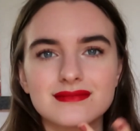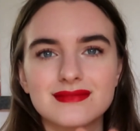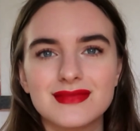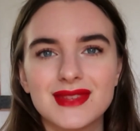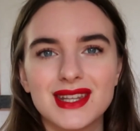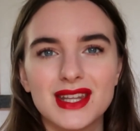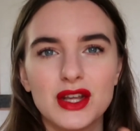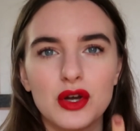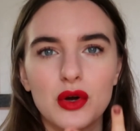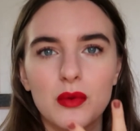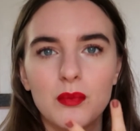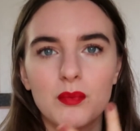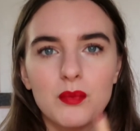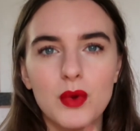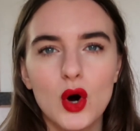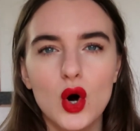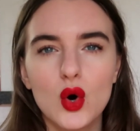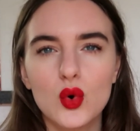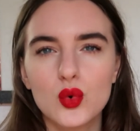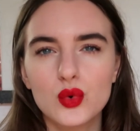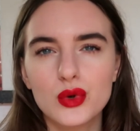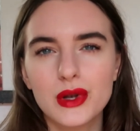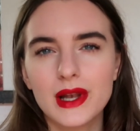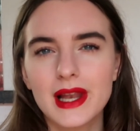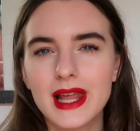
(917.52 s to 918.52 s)
the
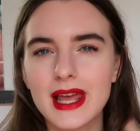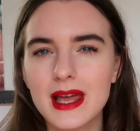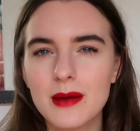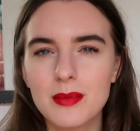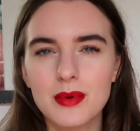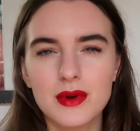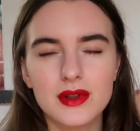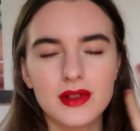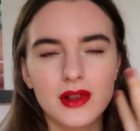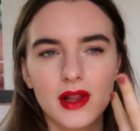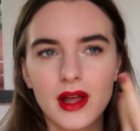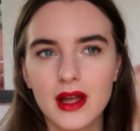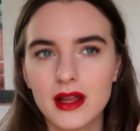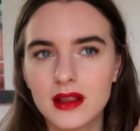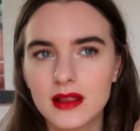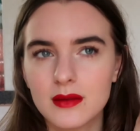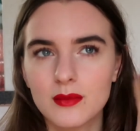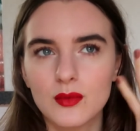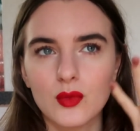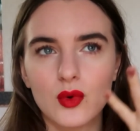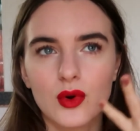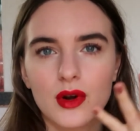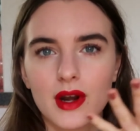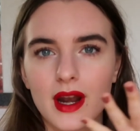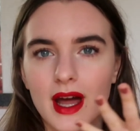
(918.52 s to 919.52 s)
bold lip, and like the
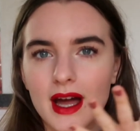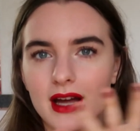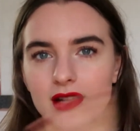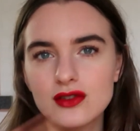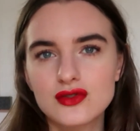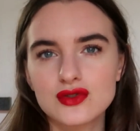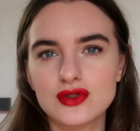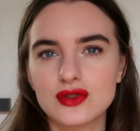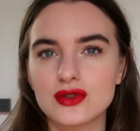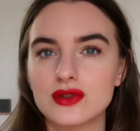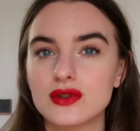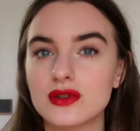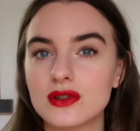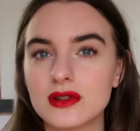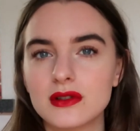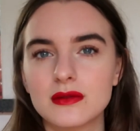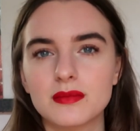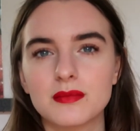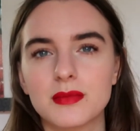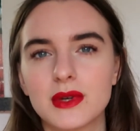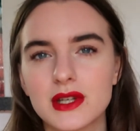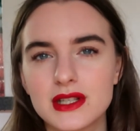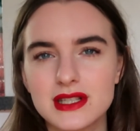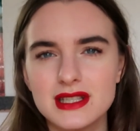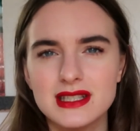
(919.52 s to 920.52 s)
more
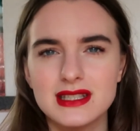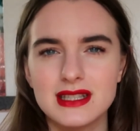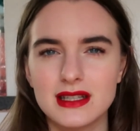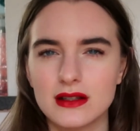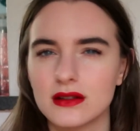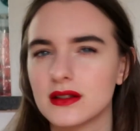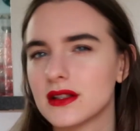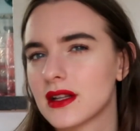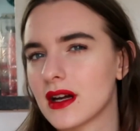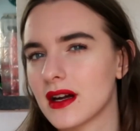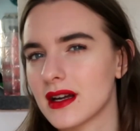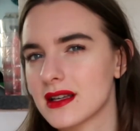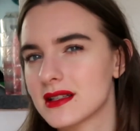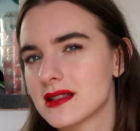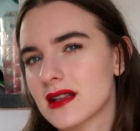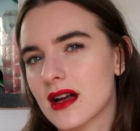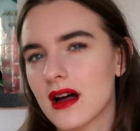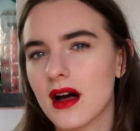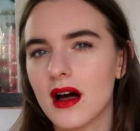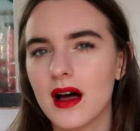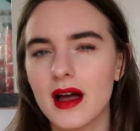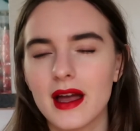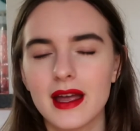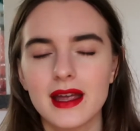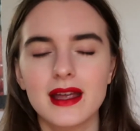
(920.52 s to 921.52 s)
natural but still nice
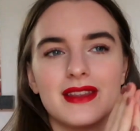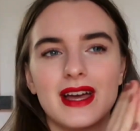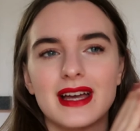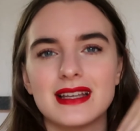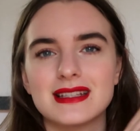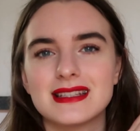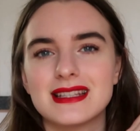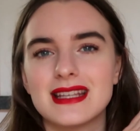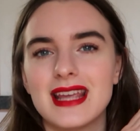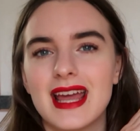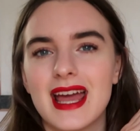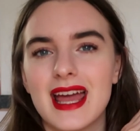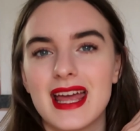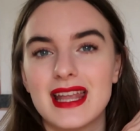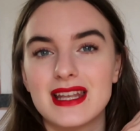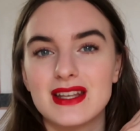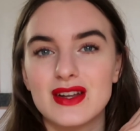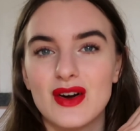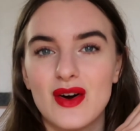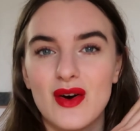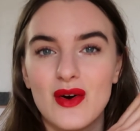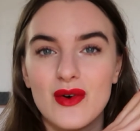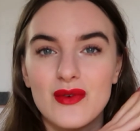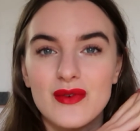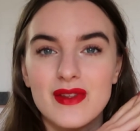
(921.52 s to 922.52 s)
eye. That's the end
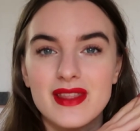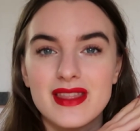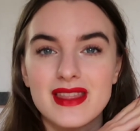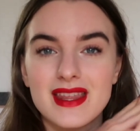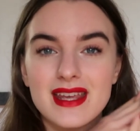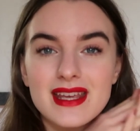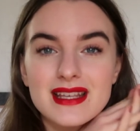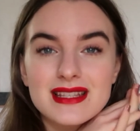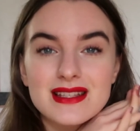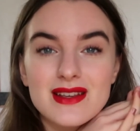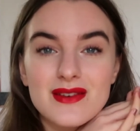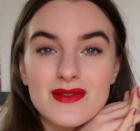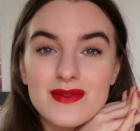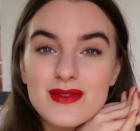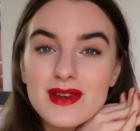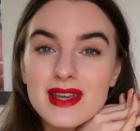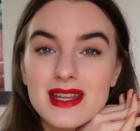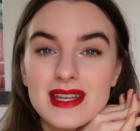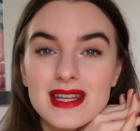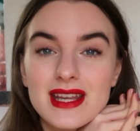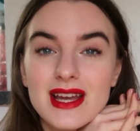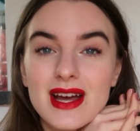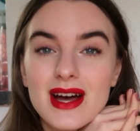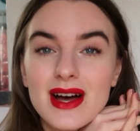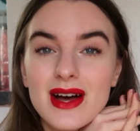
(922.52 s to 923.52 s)
of this
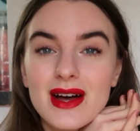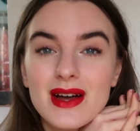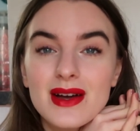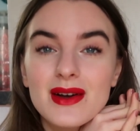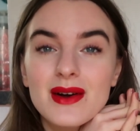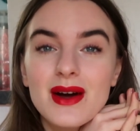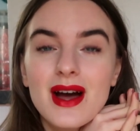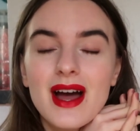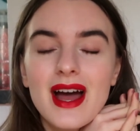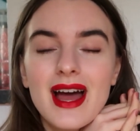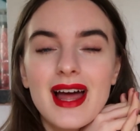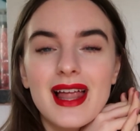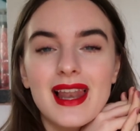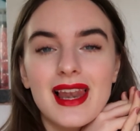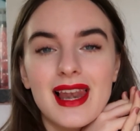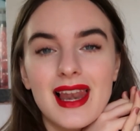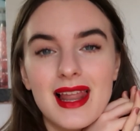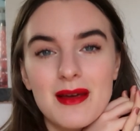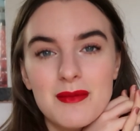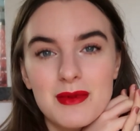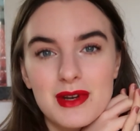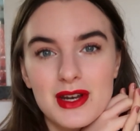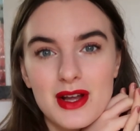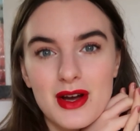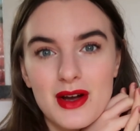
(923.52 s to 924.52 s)
video.
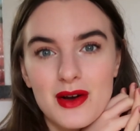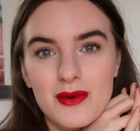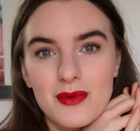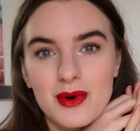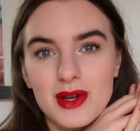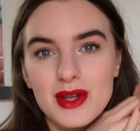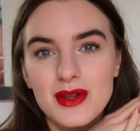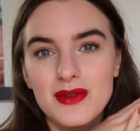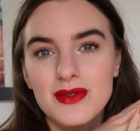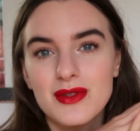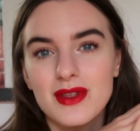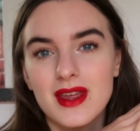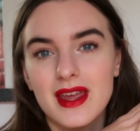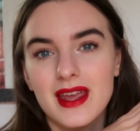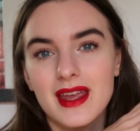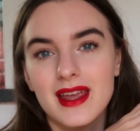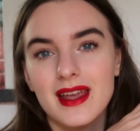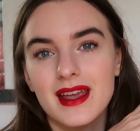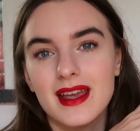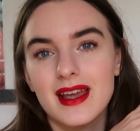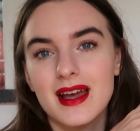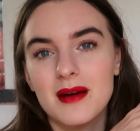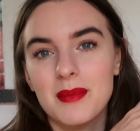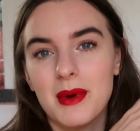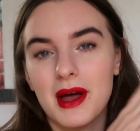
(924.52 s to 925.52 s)
Let me know what you
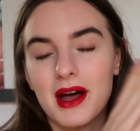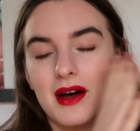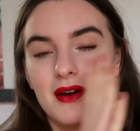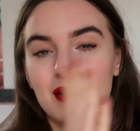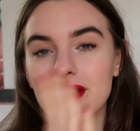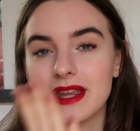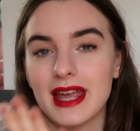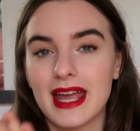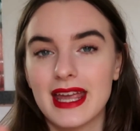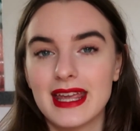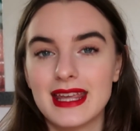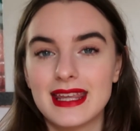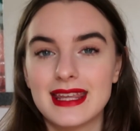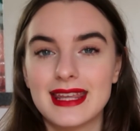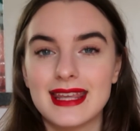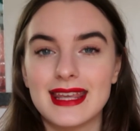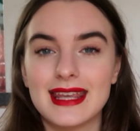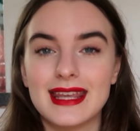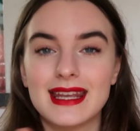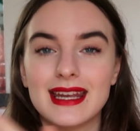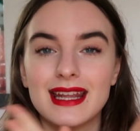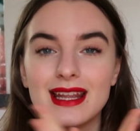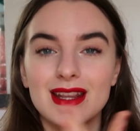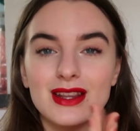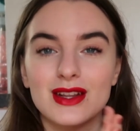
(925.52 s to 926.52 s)
think about Katy
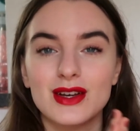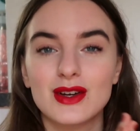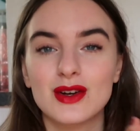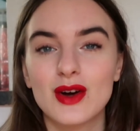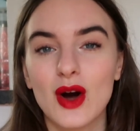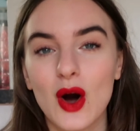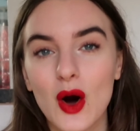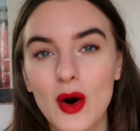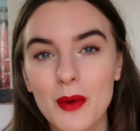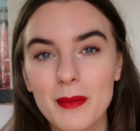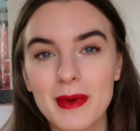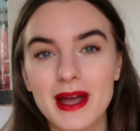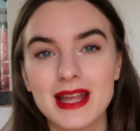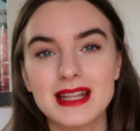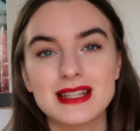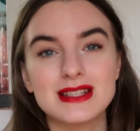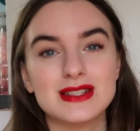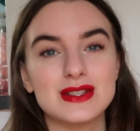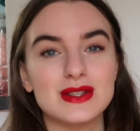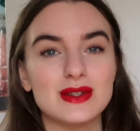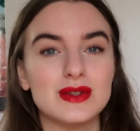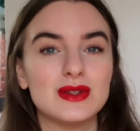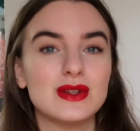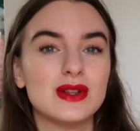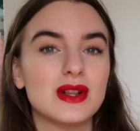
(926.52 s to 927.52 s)
Keene in the comments.
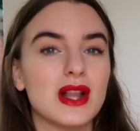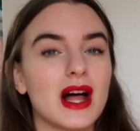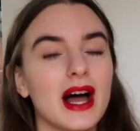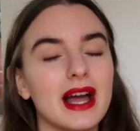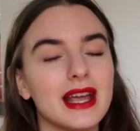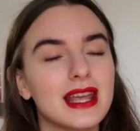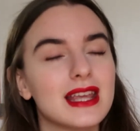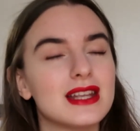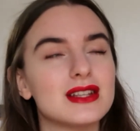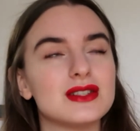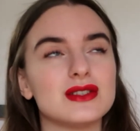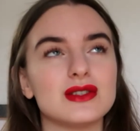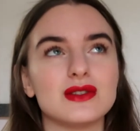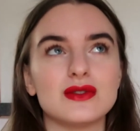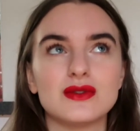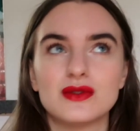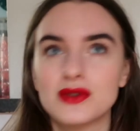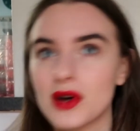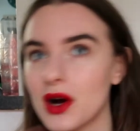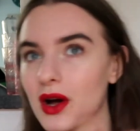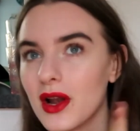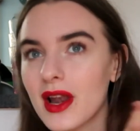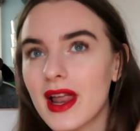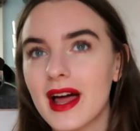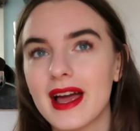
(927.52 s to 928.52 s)
Do you like it? Do you
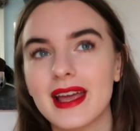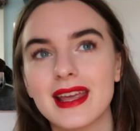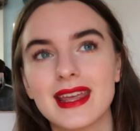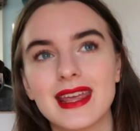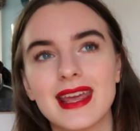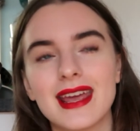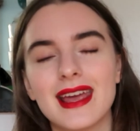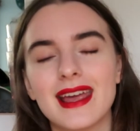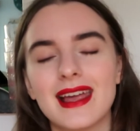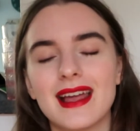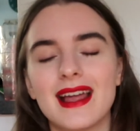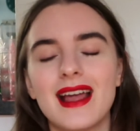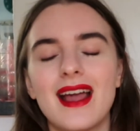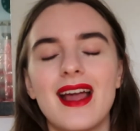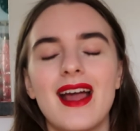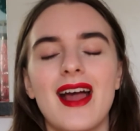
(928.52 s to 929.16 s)
not like it?